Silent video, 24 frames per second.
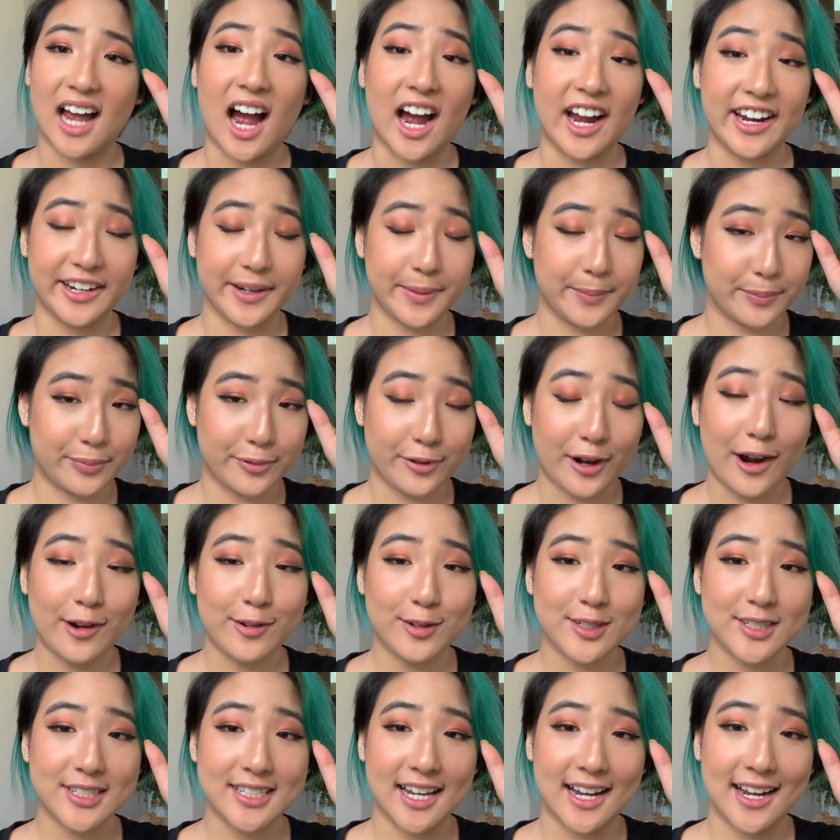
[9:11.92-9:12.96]
I am
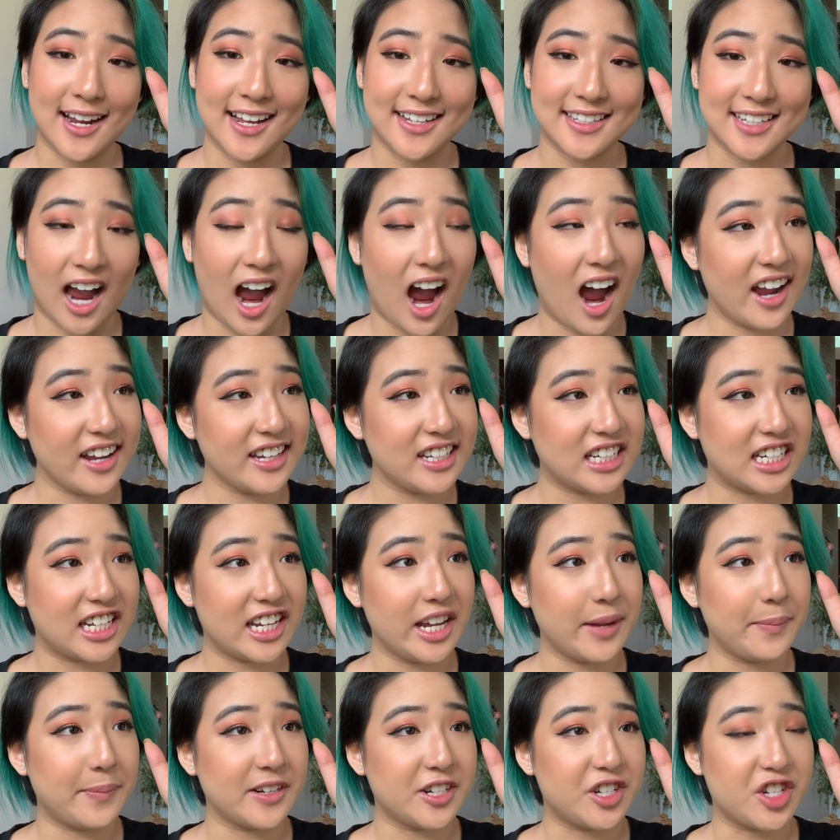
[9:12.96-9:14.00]
proud to say it. I
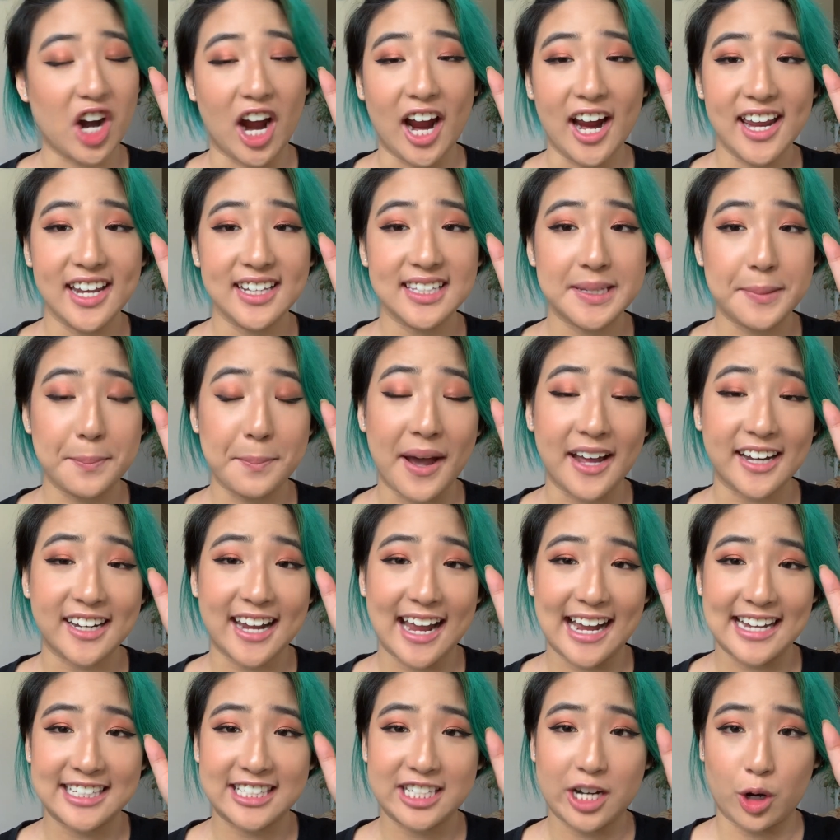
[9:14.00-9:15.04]
keep giant
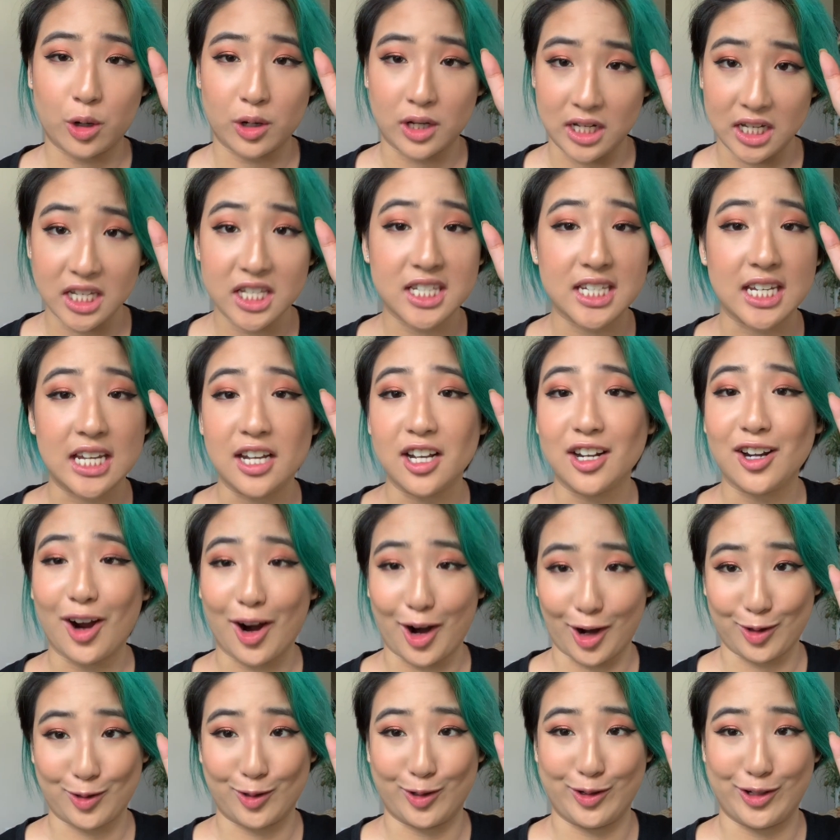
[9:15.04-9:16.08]
Madagascar hissing
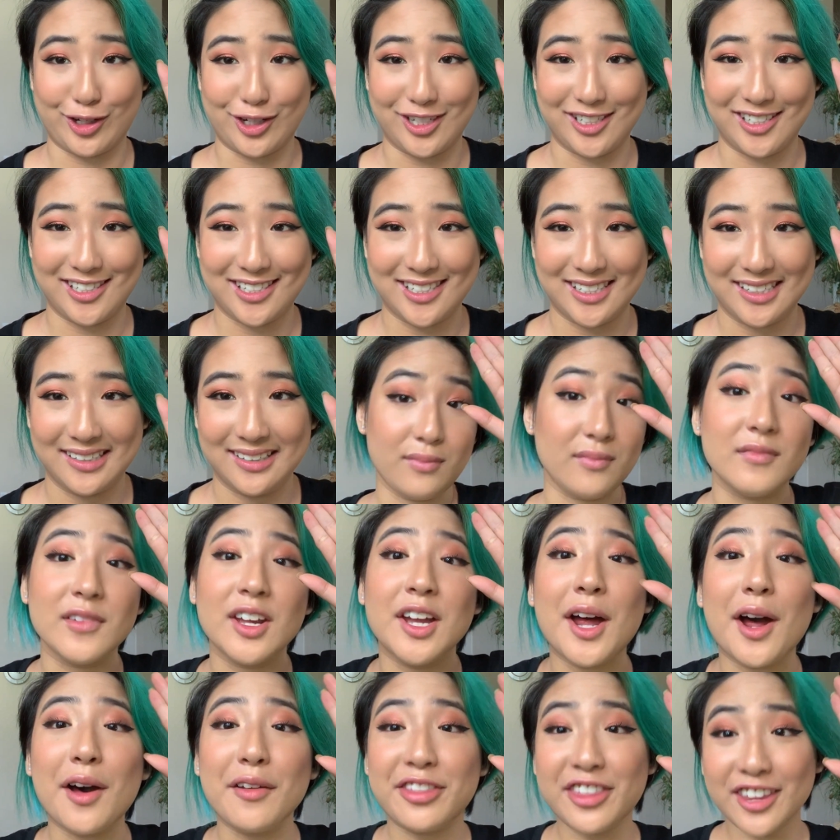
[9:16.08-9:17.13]
cockroaches.
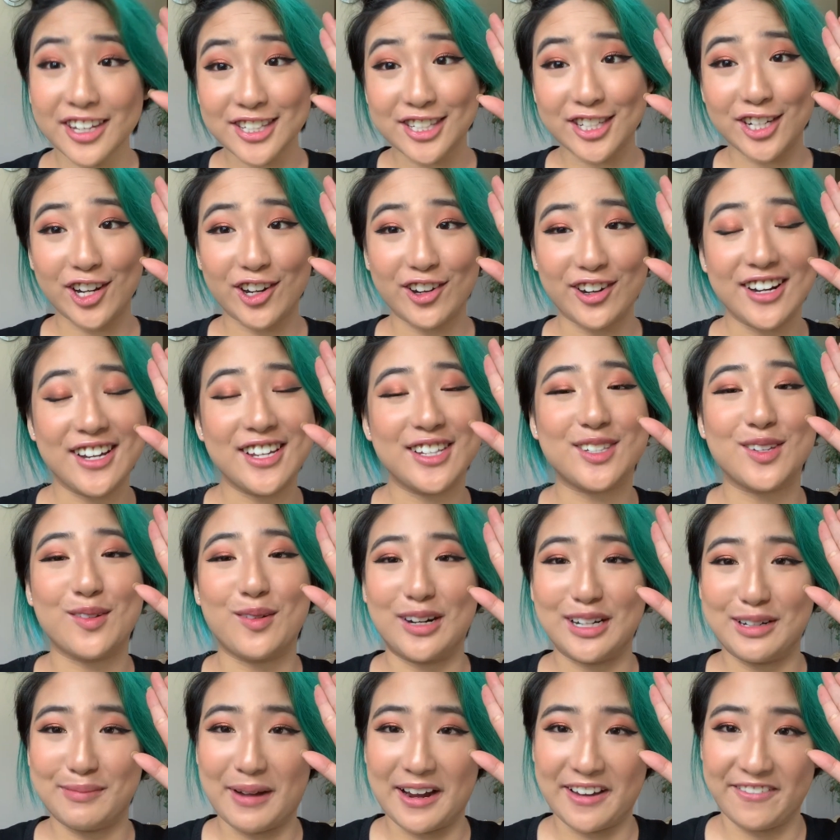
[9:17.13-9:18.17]
Now, this here is
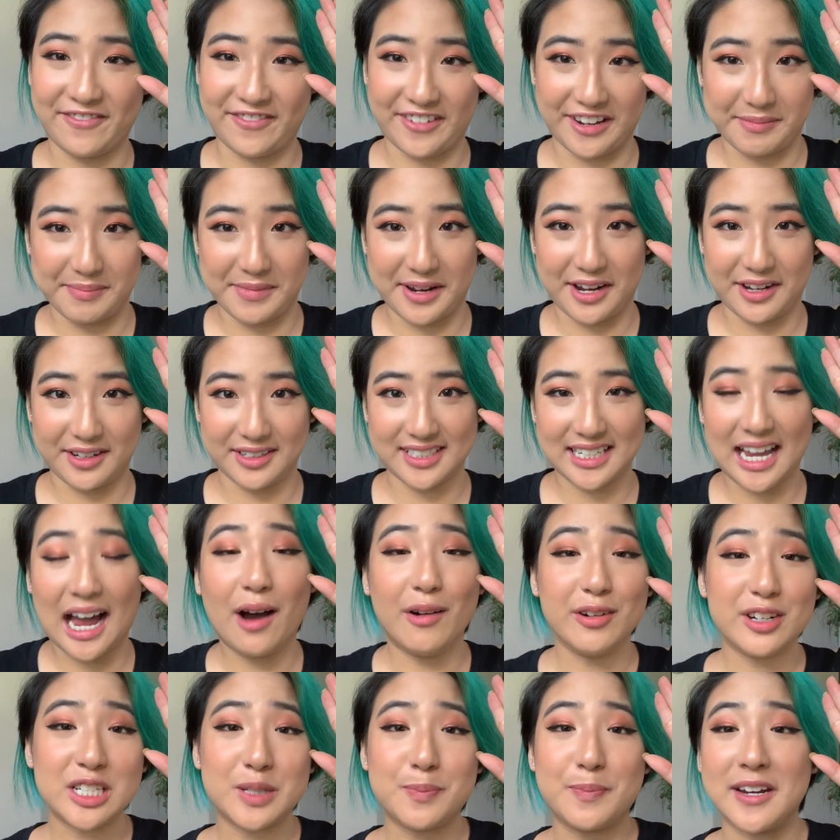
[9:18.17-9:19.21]
one of my females.
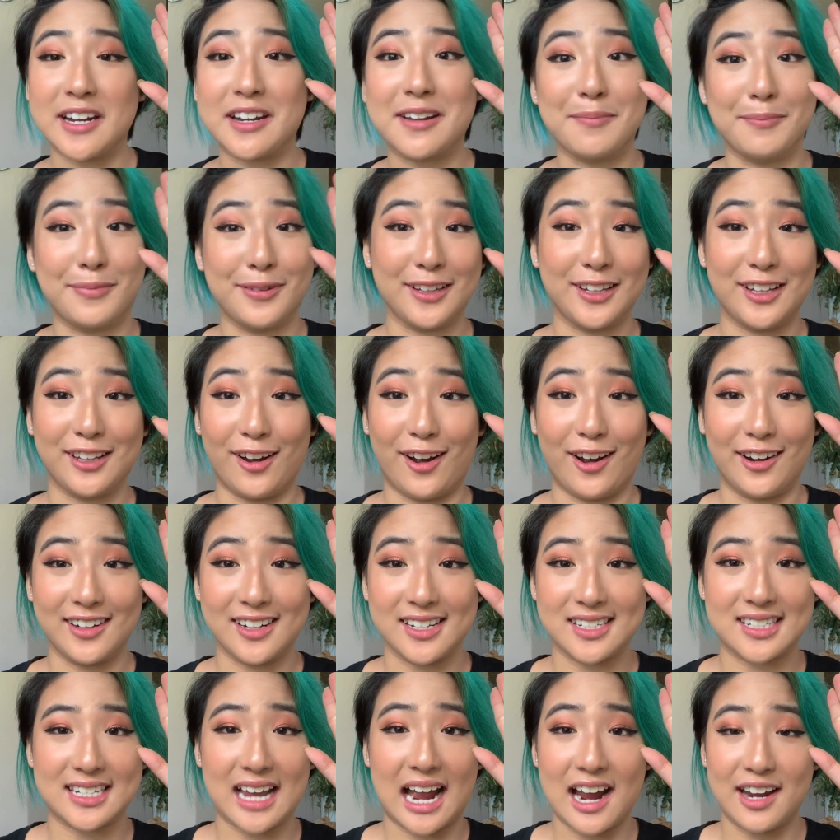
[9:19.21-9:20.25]
I'll just be completely
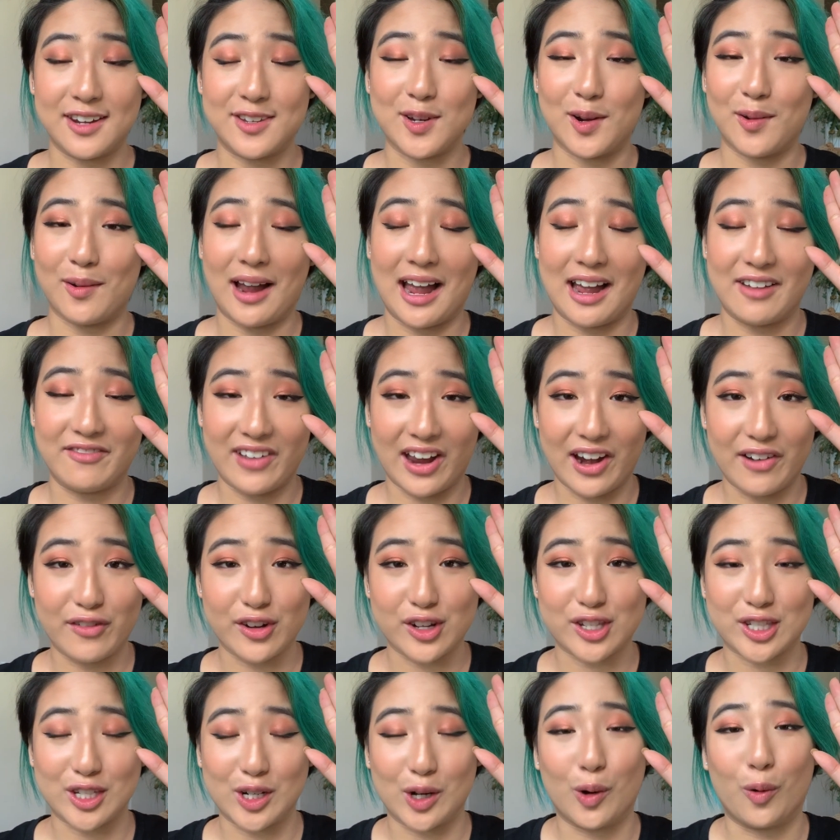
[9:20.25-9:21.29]
honest, I don't have every
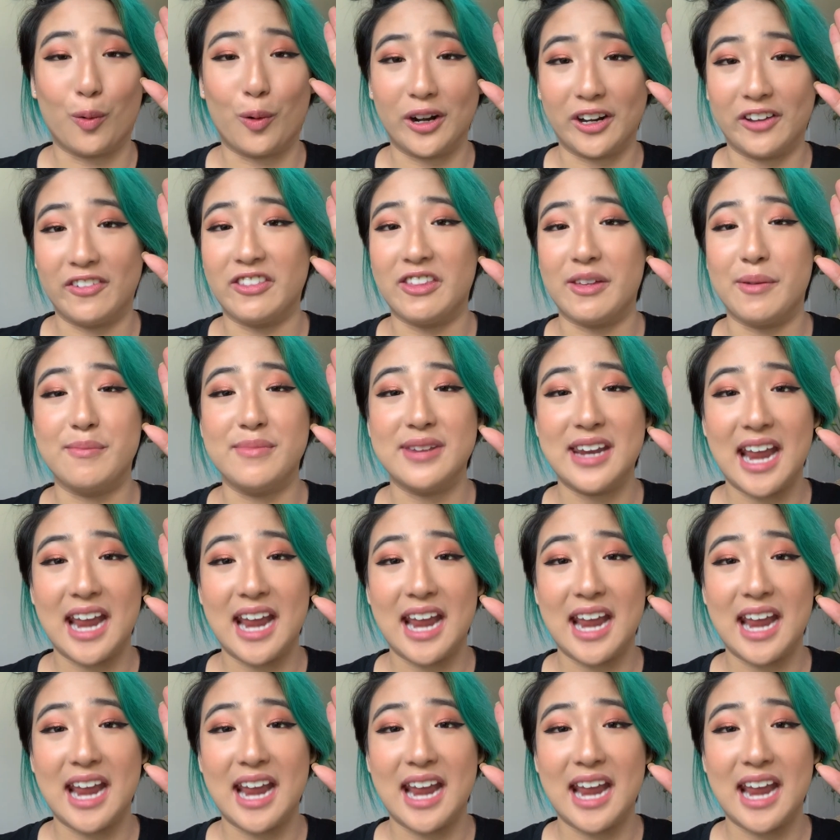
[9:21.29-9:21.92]
single one of them